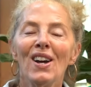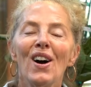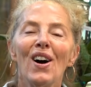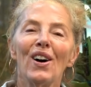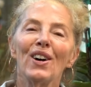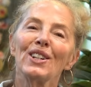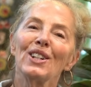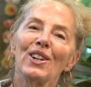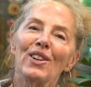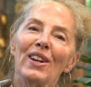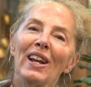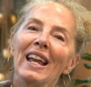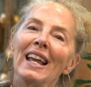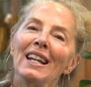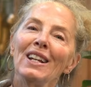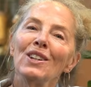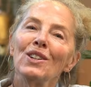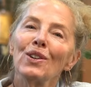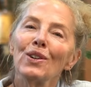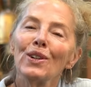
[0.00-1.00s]
on your
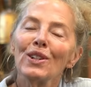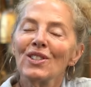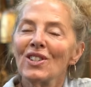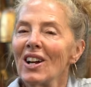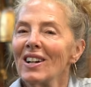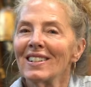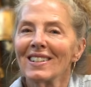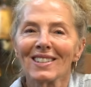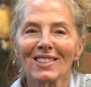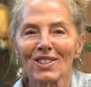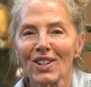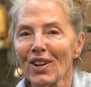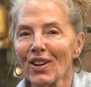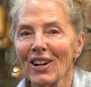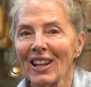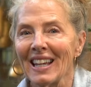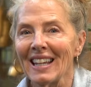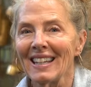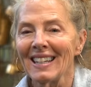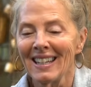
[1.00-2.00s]
indoor jungle
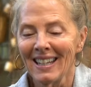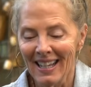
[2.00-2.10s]
journey.